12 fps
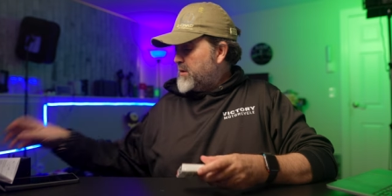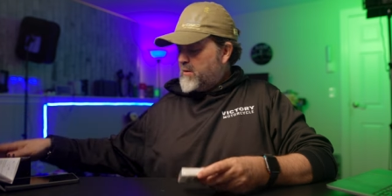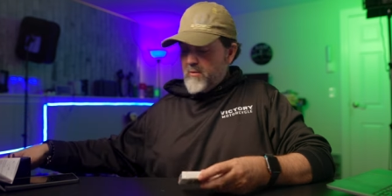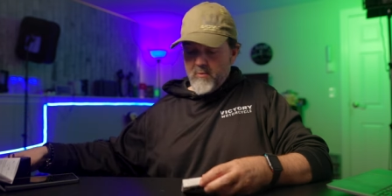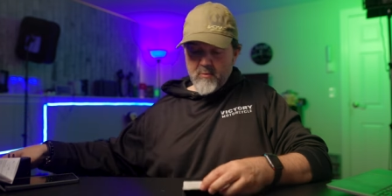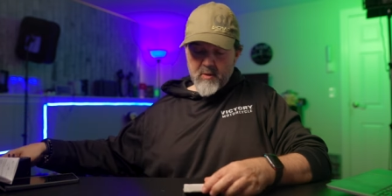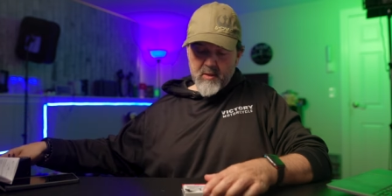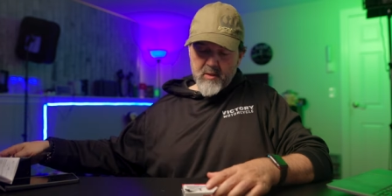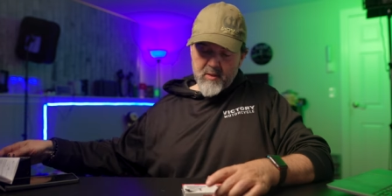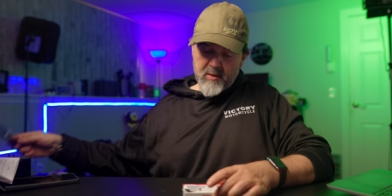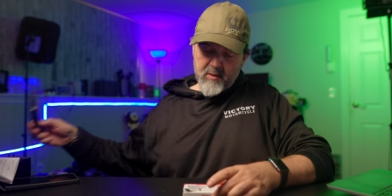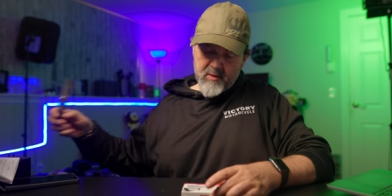to
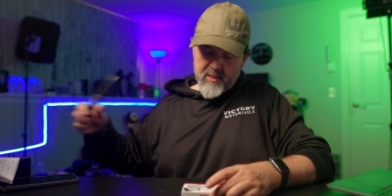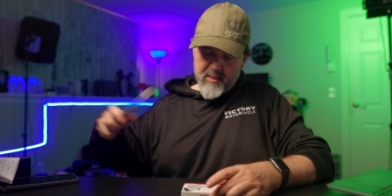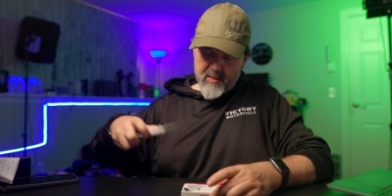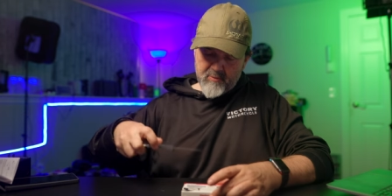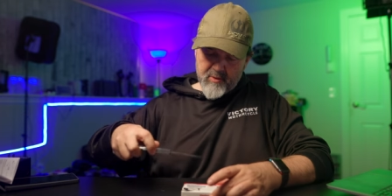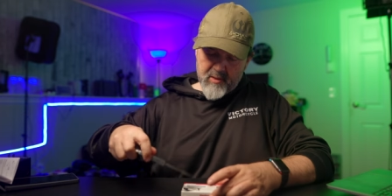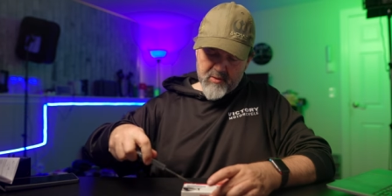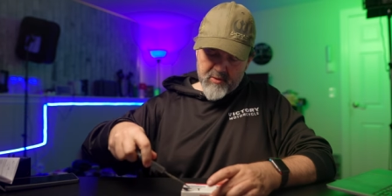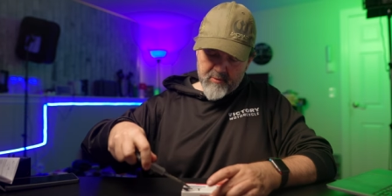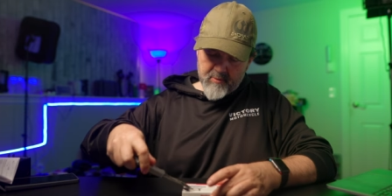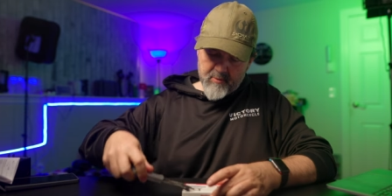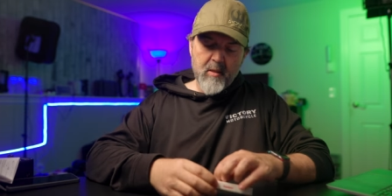uh, take out
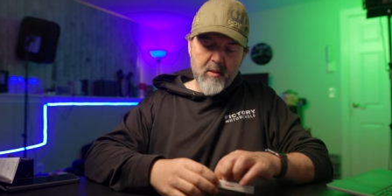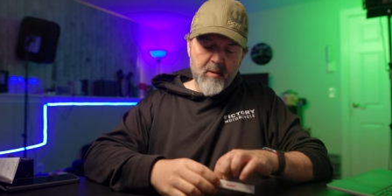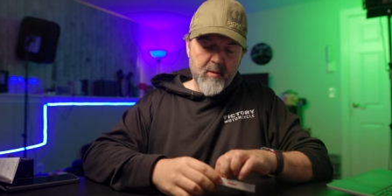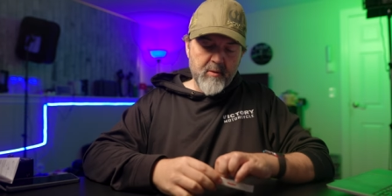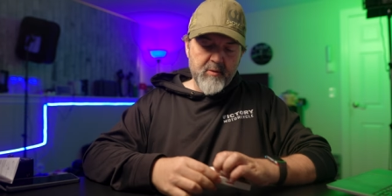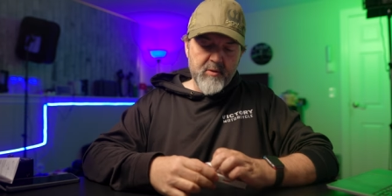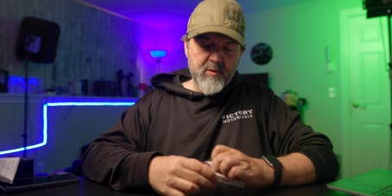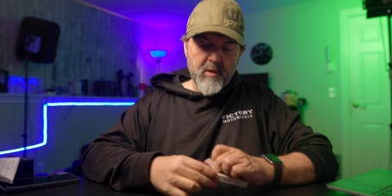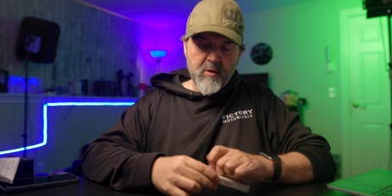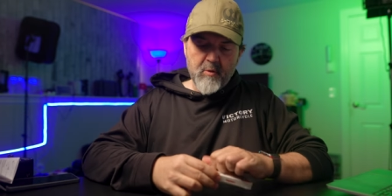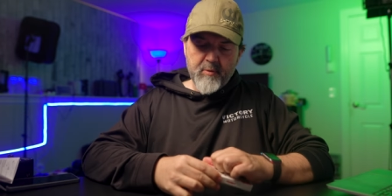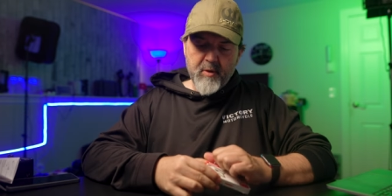this.
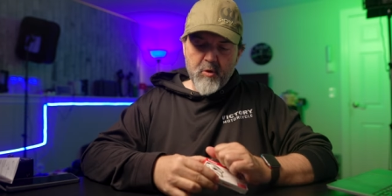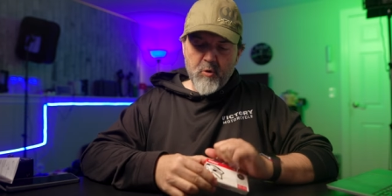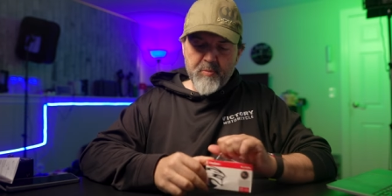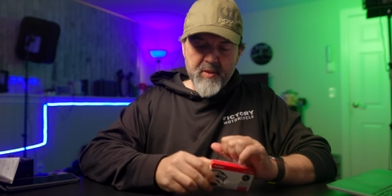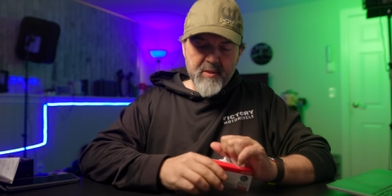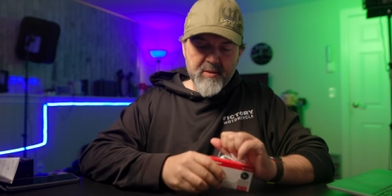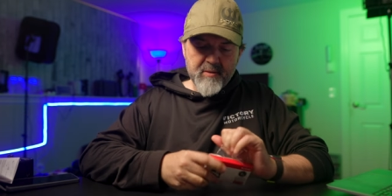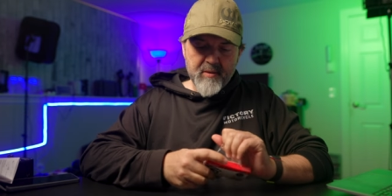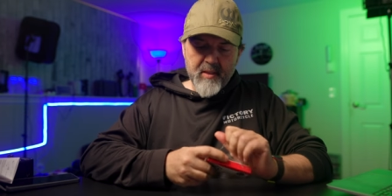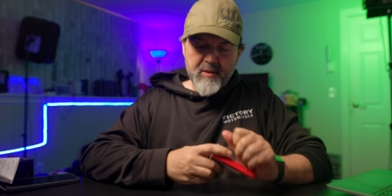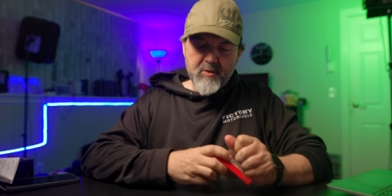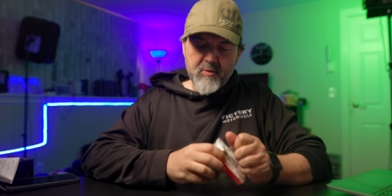So the hope is
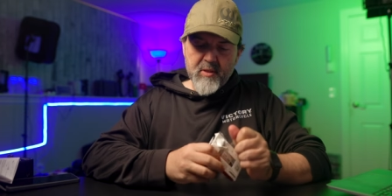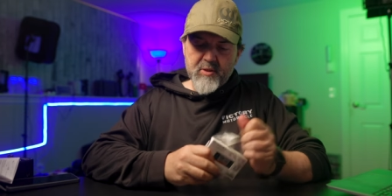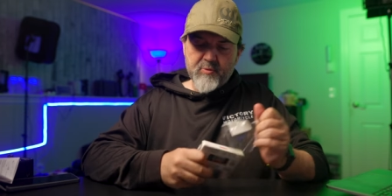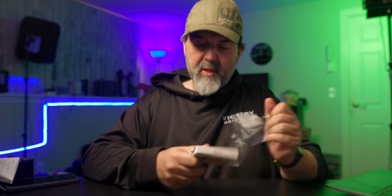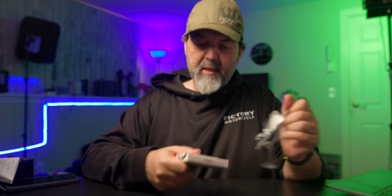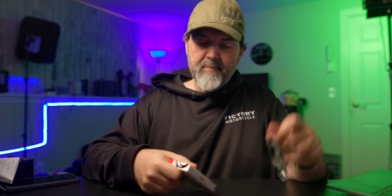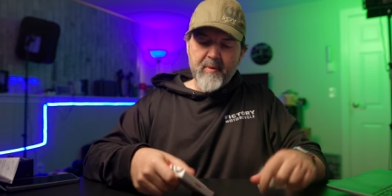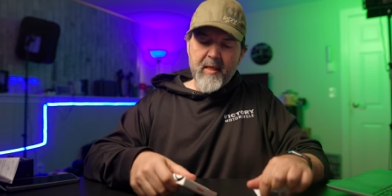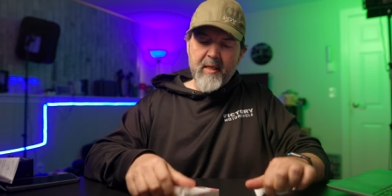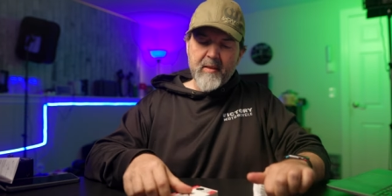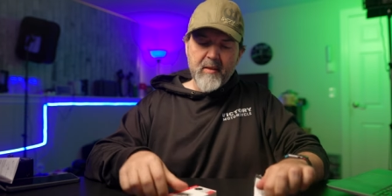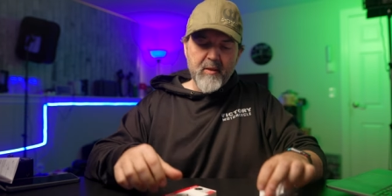I do this right,
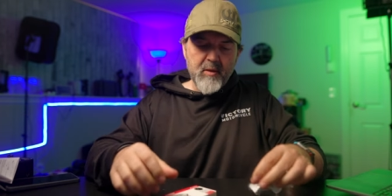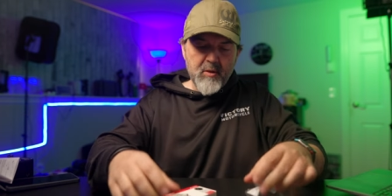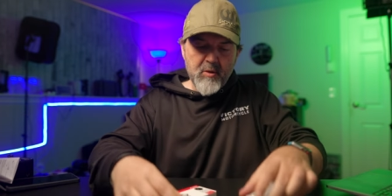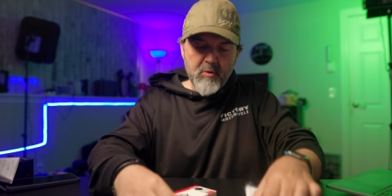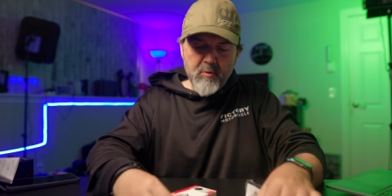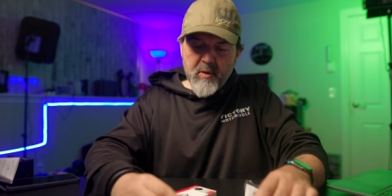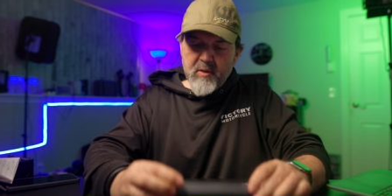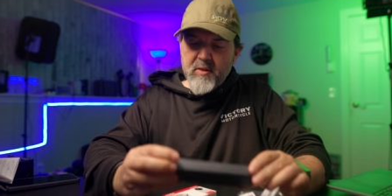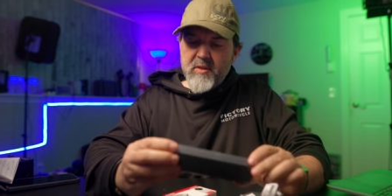and you can